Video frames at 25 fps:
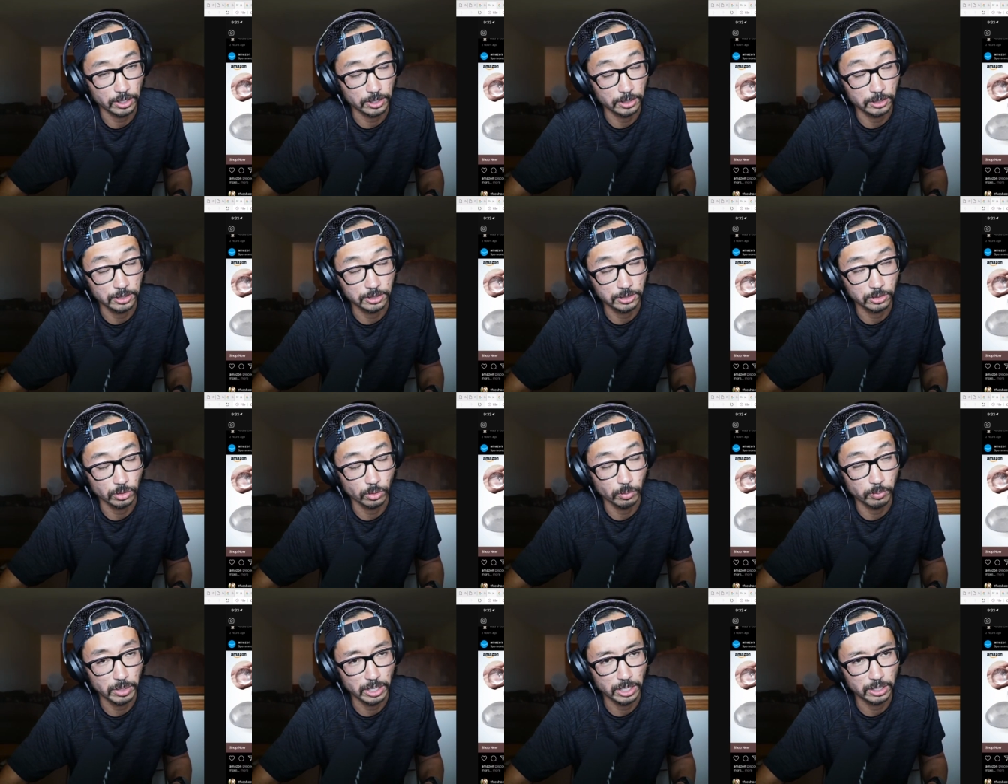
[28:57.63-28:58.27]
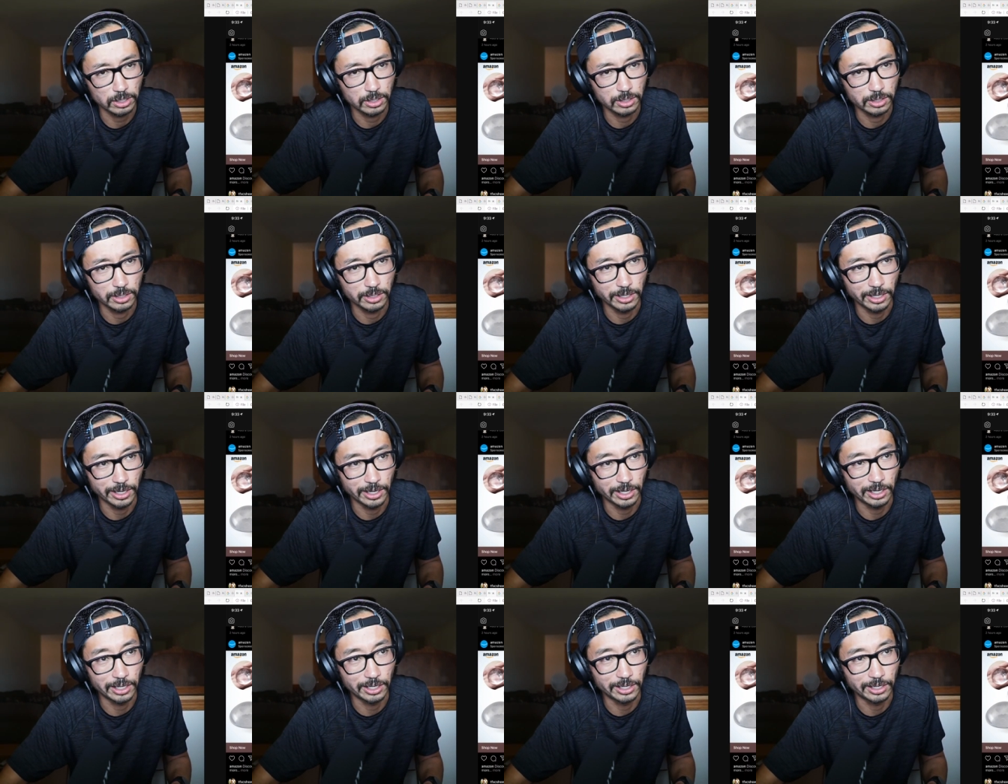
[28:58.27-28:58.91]
It's so big
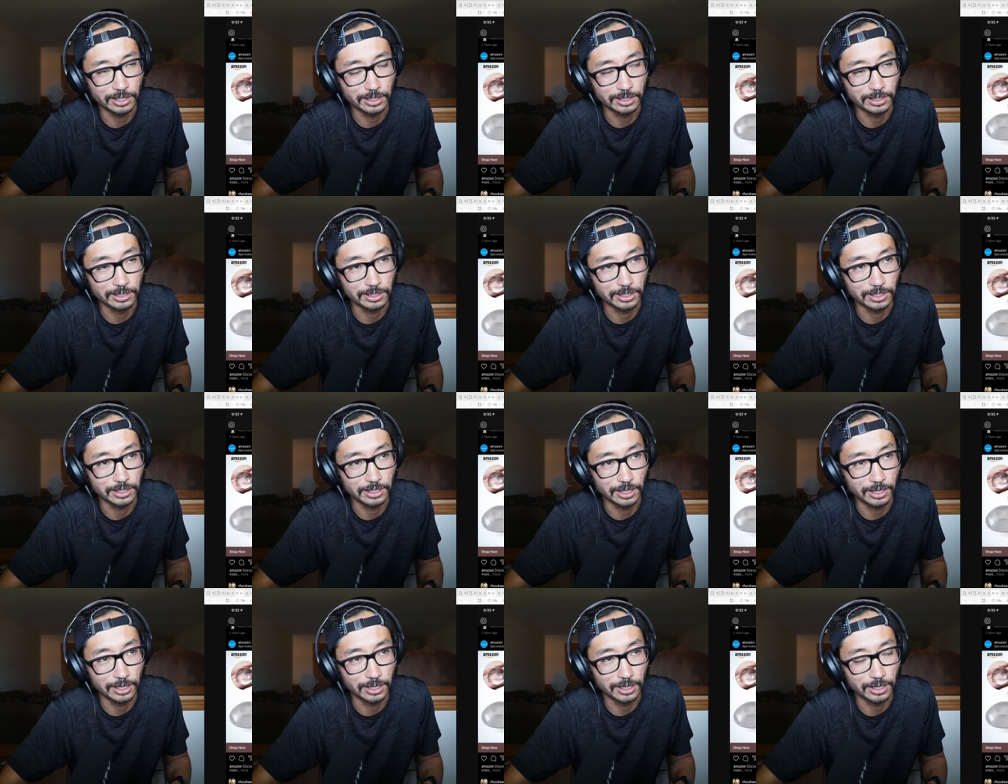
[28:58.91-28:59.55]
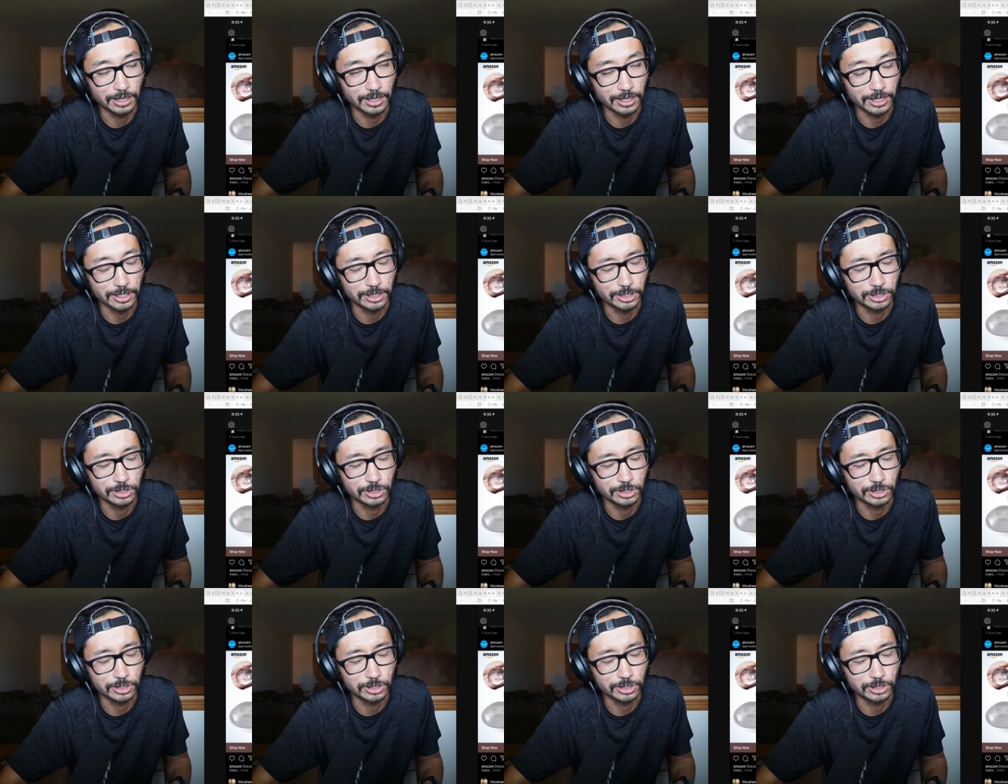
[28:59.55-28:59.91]
and it's